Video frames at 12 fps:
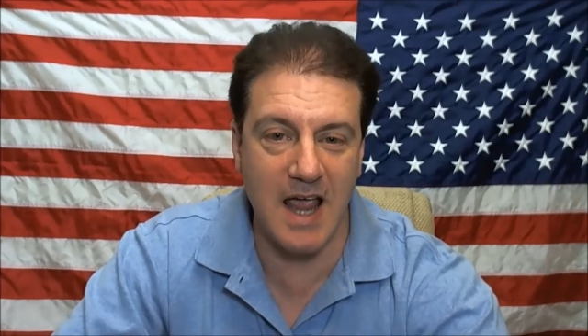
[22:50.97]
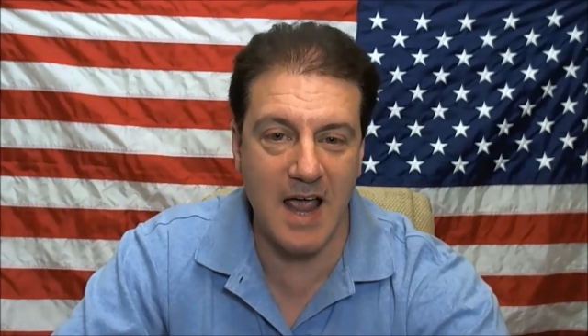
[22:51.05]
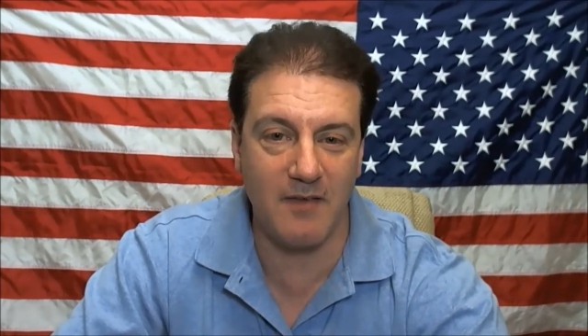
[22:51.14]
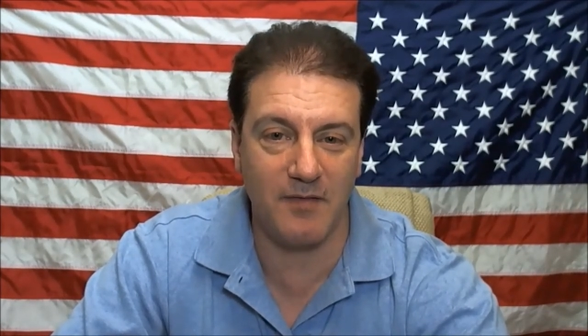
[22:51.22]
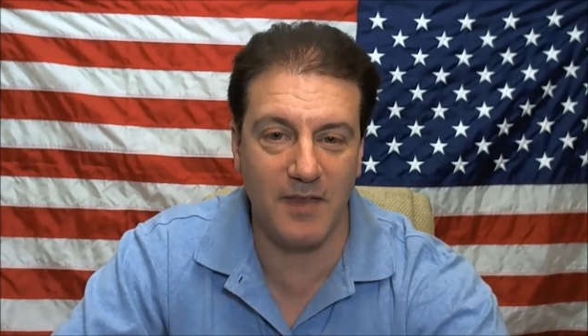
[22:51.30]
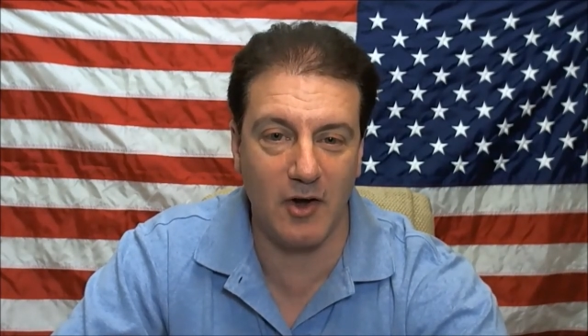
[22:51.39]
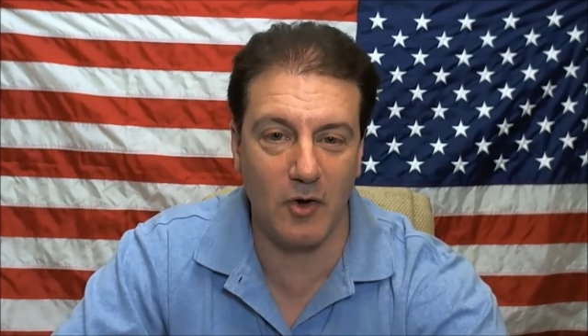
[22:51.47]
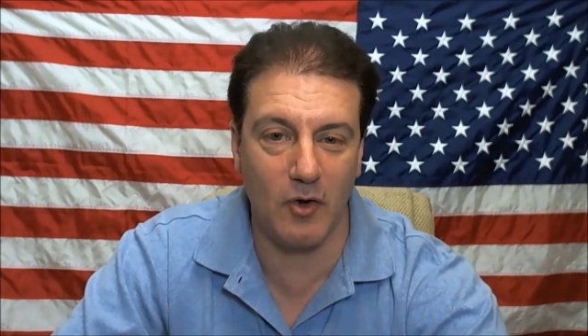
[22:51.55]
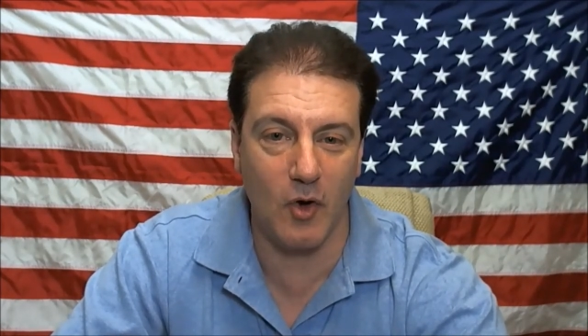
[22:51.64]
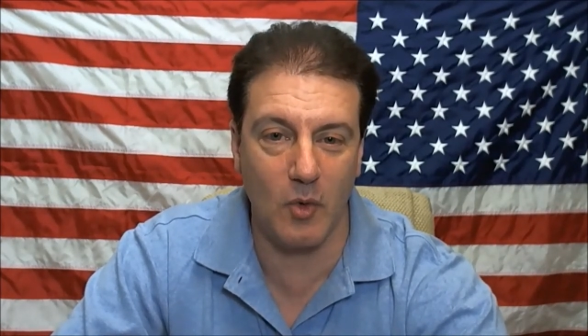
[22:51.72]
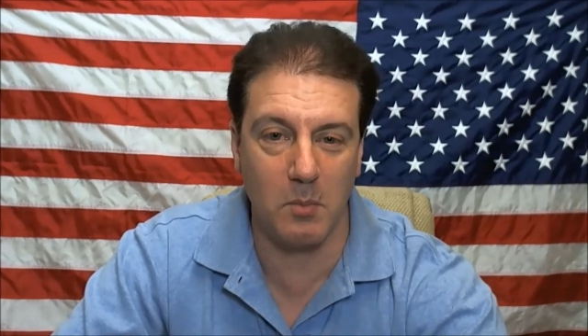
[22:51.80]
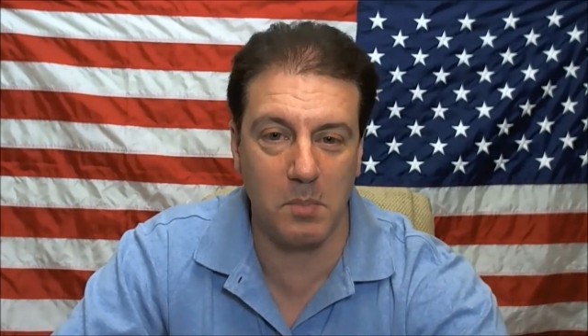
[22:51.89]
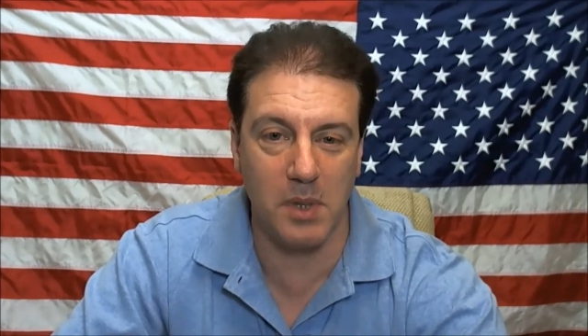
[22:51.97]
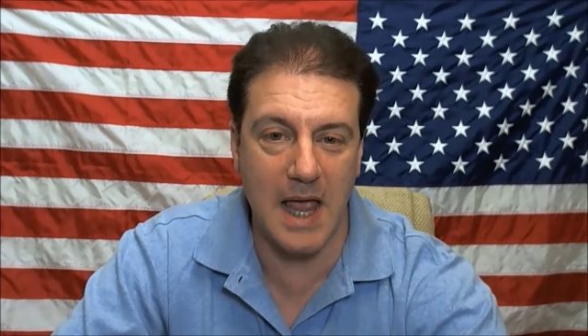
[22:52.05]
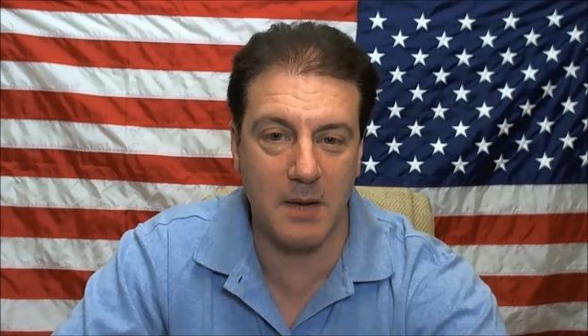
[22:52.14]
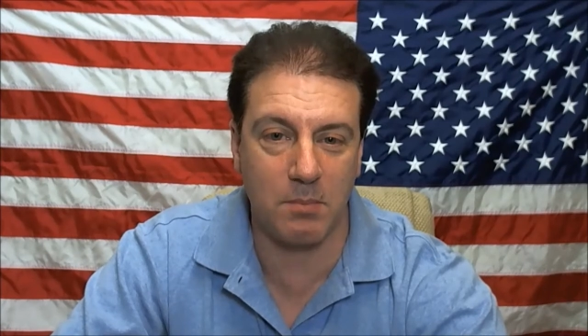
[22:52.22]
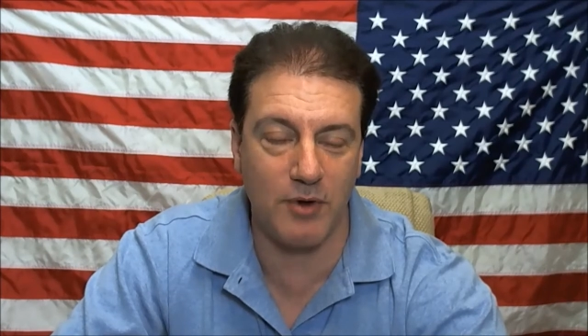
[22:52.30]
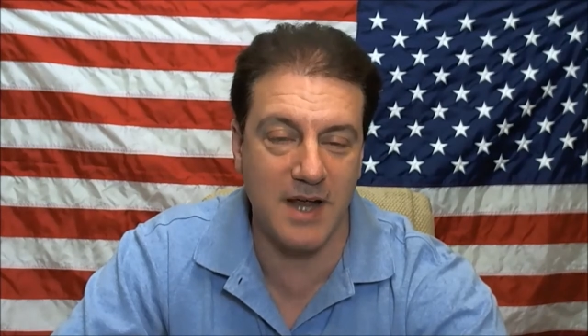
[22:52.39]
have their own
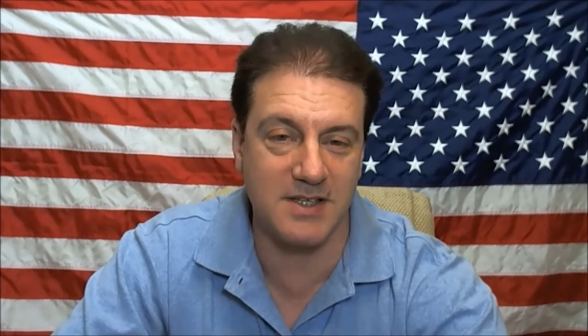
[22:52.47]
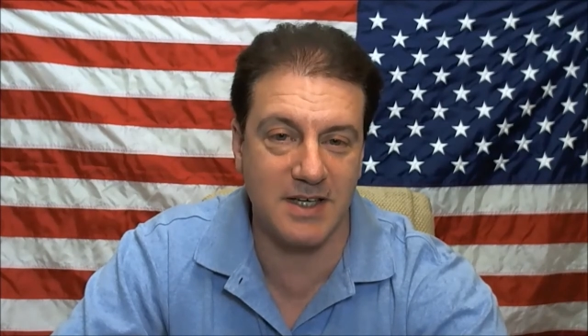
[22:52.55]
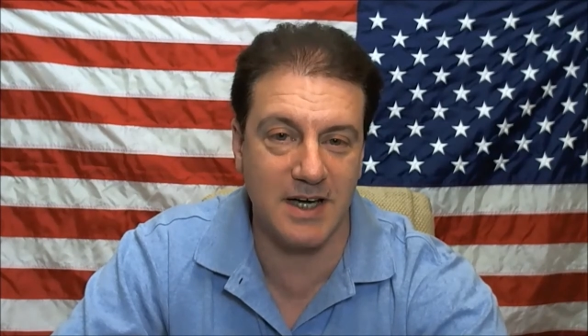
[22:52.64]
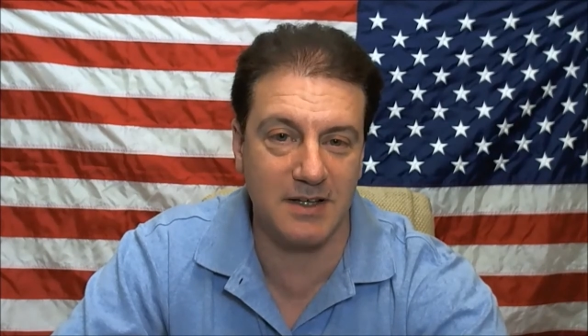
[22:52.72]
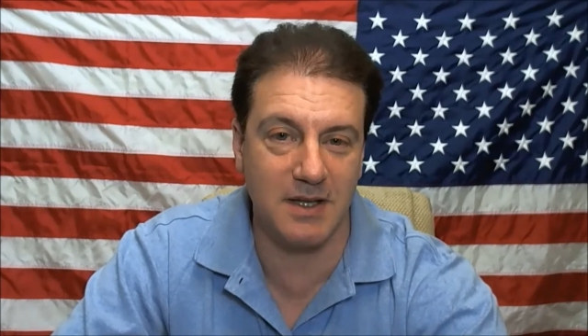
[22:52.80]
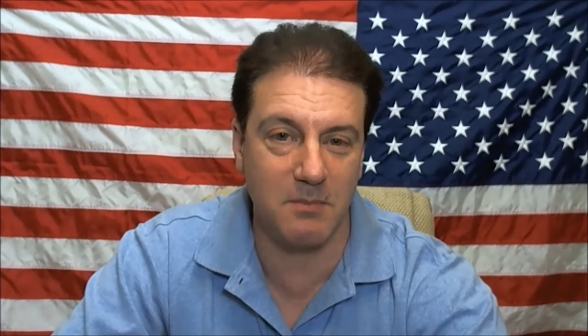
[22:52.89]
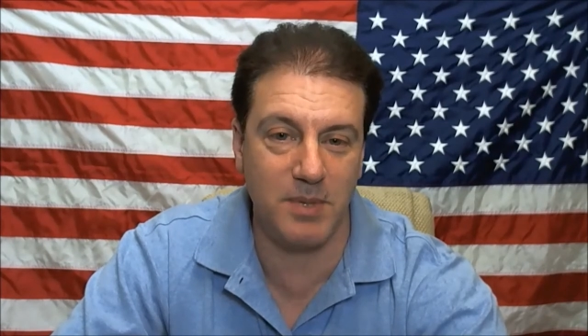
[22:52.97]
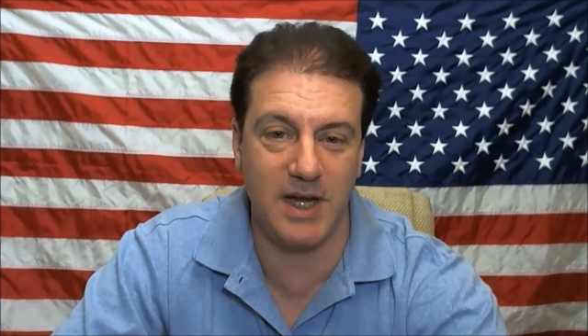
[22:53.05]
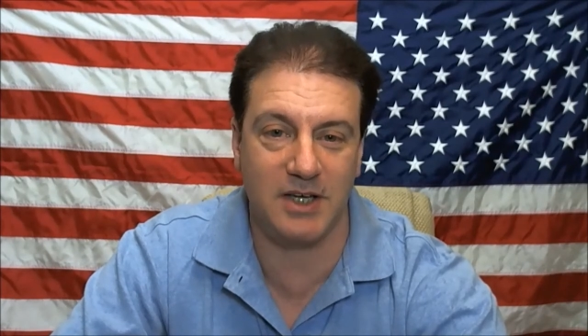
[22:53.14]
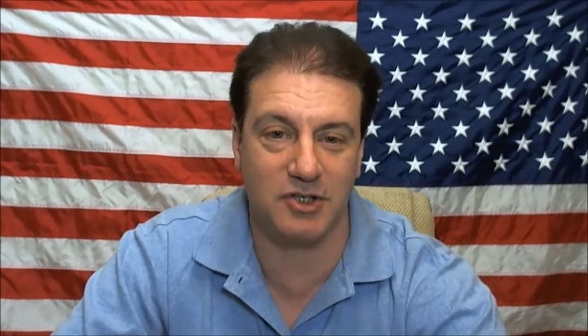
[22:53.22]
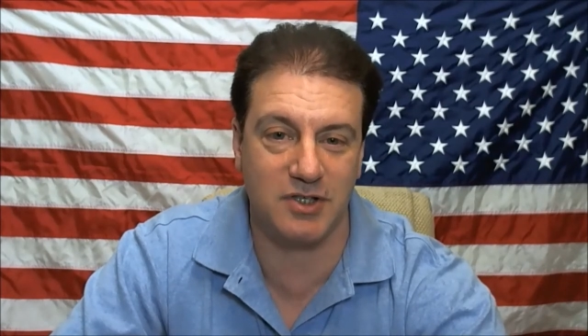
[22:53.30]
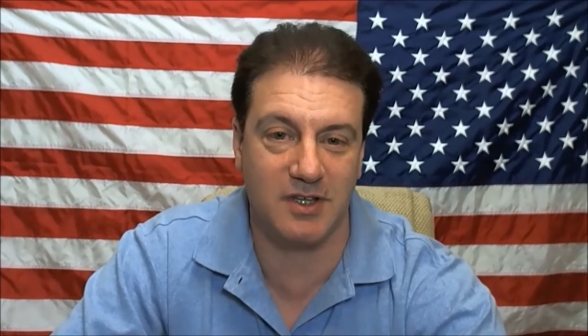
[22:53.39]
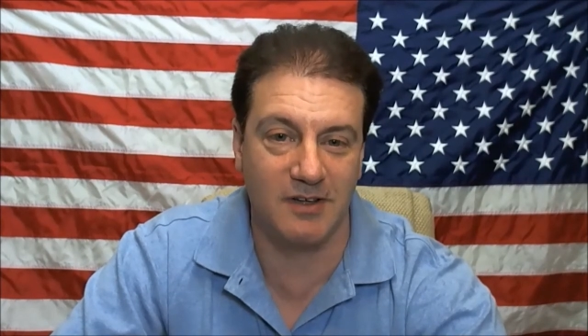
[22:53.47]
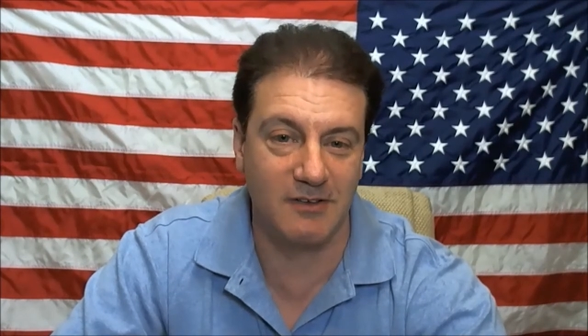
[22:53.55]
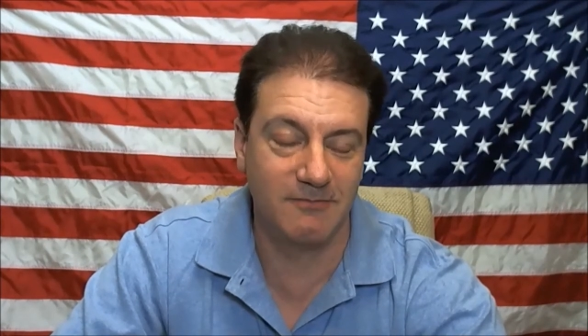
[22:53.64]
black president impeached.